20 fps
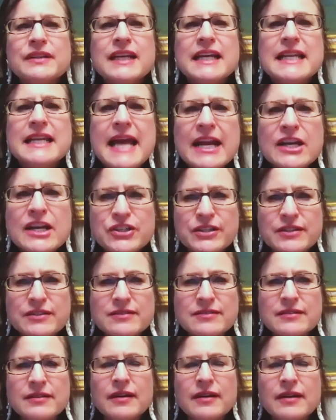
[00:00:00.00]

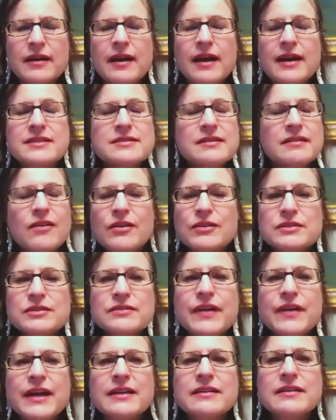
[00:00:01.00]
connections and to
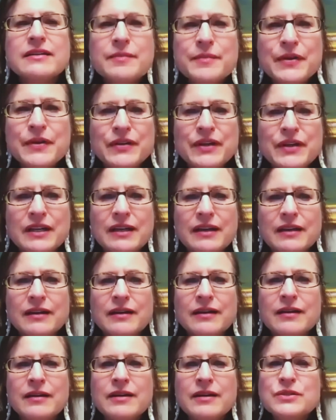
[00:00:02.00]
cultivate community,
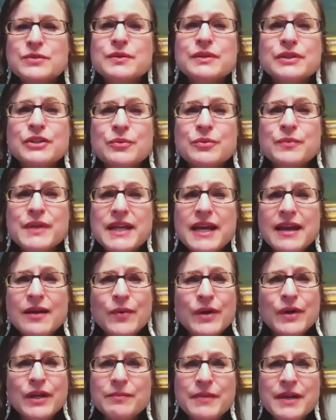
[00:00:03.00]
to illuminate
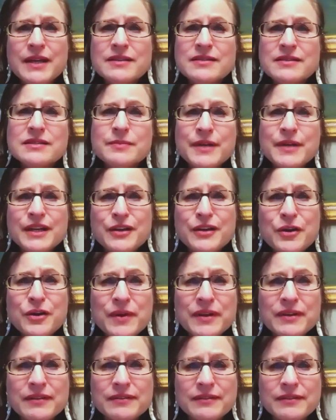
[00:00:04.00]
what it means to be
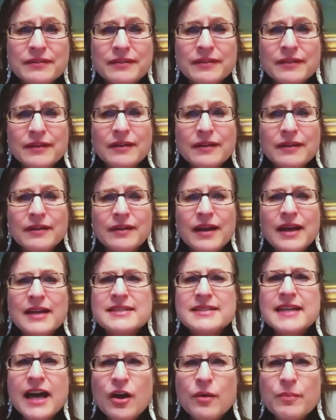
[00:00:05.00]
human, and to
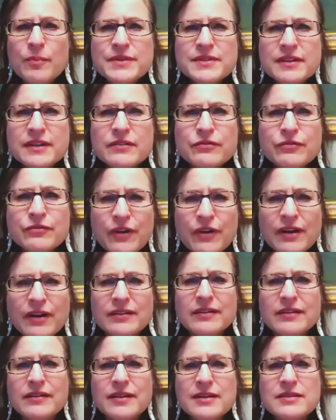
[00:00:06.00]
help us confront
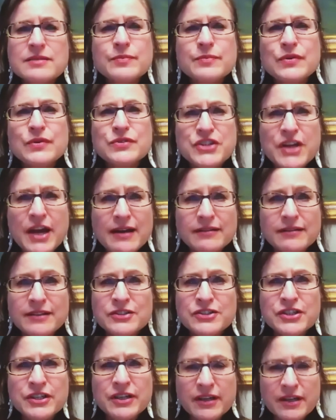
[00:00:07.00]
these most
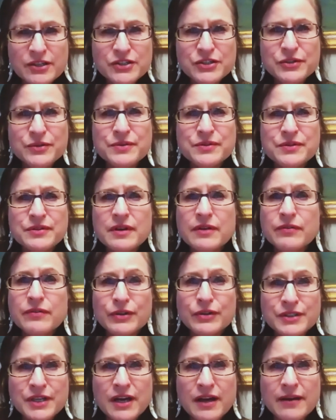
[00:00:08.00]
challenging issues of our
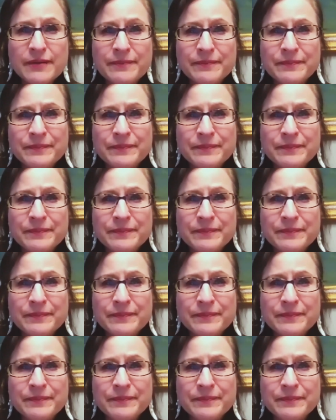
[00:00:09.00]
time.